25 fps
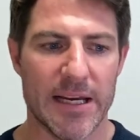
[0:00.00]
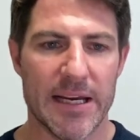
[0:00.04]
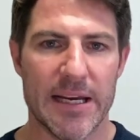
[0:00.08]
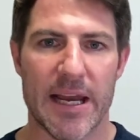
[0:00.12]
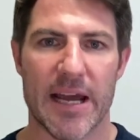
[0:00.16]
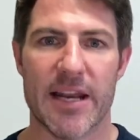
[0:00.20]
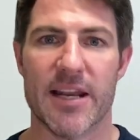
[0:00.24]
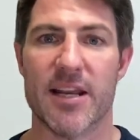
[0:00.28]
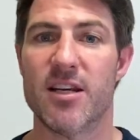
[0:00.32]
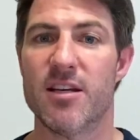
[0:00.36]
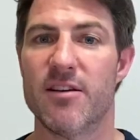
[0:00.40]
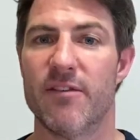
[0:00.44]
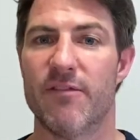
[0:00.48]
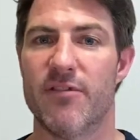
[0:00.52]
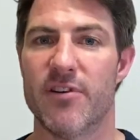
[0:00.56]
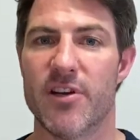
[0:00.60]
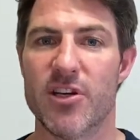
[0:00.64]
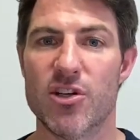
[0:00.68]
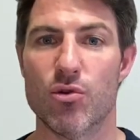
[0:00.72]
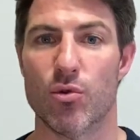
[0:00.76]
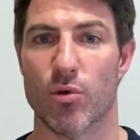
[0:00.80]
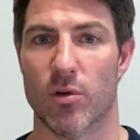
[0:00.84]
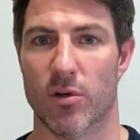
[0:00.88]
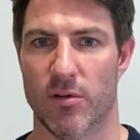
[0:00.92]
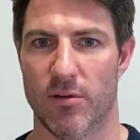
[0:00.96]
An
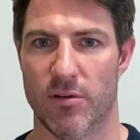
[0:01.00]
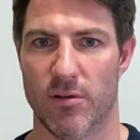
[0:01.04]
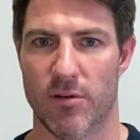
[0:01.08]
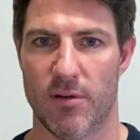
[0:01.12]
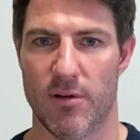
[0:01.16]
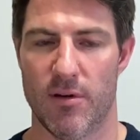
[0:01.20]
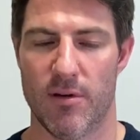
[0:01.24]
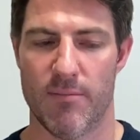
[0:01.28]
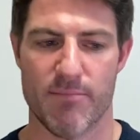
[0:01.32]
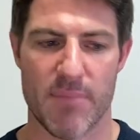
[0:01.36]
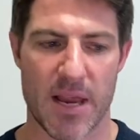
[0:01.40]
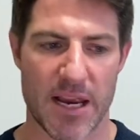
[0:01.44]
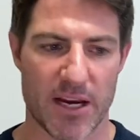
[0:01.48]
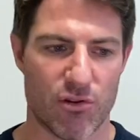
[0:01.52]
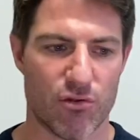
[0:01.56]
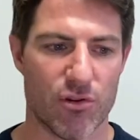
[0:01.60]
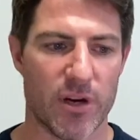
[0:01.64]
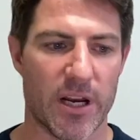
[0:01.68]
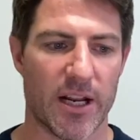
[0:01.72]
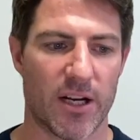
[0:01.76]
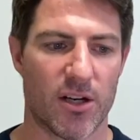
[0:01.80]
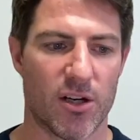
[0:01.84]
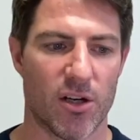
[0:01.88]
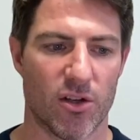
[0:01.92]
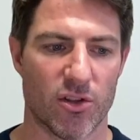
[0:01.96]
individual may create
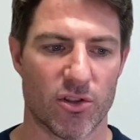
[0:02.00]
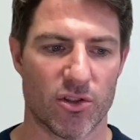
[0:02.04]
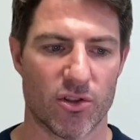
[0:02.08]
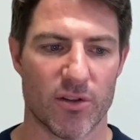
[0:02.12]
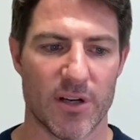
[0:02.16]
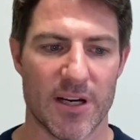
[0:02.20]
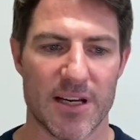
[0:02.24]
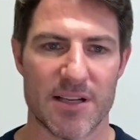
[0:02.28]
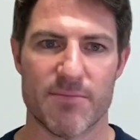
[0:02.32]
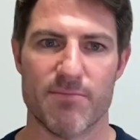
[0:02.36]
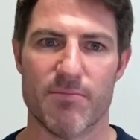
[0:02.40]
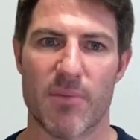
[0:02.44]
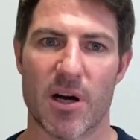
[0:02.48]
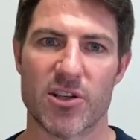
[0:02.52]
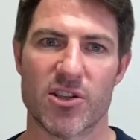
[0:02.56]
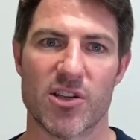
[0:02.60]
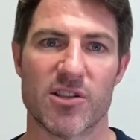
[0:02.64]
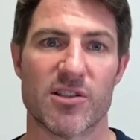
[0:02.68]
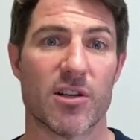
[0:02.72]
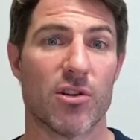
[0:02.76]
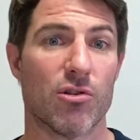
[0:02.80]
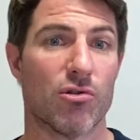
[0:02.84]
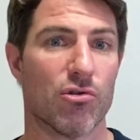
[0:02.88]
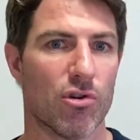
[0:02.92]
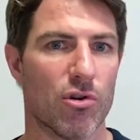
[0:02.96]
a culture as much as
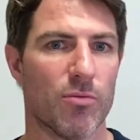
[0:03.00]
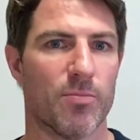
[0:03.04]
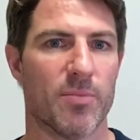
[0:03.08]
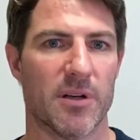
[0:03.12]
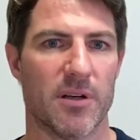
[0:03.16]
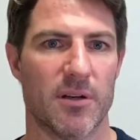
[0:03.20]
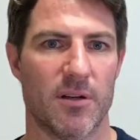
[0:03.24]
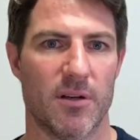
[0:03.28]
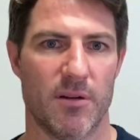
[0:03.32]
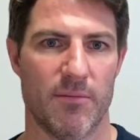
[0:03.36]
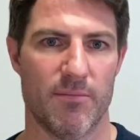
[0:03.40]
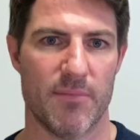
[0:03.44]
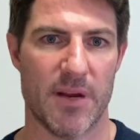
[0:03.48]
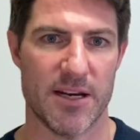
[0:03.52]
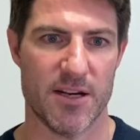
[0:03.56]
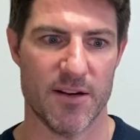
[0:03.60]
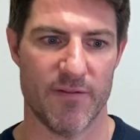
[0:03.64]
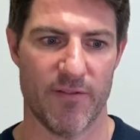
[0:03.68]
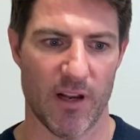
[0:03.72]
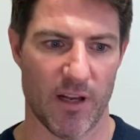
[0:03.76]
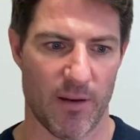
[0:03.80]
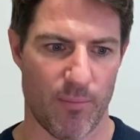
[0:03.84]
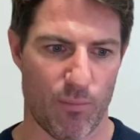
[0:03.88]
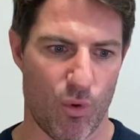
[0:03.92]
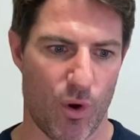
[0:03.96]
a group may
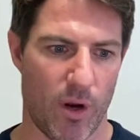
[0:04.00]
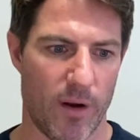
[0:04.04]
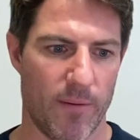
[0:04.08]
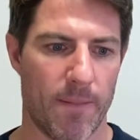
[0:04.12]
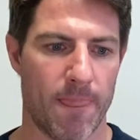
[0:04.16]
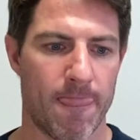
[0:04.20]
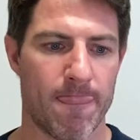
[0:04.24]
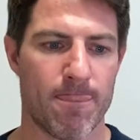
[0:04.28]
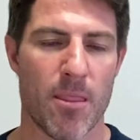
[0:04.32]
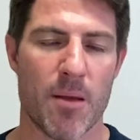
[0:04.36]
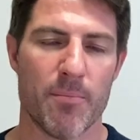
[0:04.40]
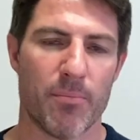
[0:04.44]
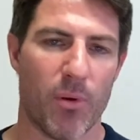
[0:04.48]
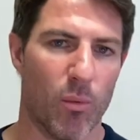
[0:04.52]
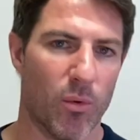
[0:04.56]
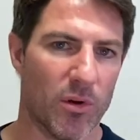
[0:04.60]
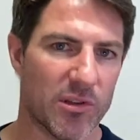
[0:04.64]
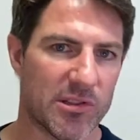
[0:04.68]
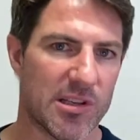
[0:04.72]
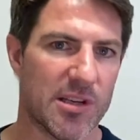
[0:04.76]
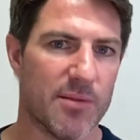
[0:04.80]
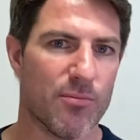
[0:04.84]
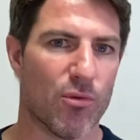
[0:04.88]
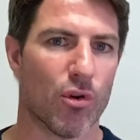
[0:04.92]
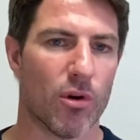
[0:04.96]
develop one. But we'll
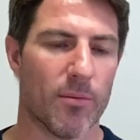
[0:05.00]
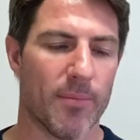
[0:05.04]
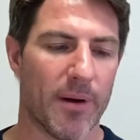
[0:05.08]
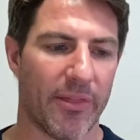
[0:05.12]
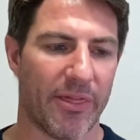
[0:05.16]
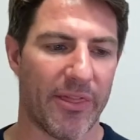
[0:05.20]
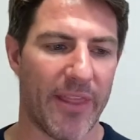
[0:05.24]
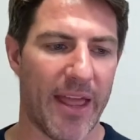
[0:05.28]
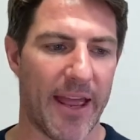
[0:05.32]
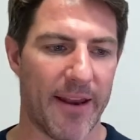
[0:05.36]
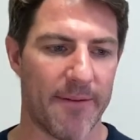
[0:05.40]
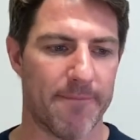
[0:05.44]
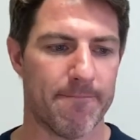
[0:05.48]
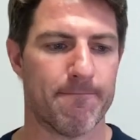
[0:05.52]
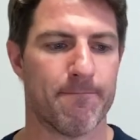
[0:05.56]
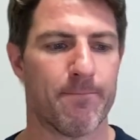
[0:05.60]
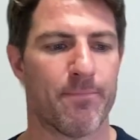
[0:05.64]
see more about that.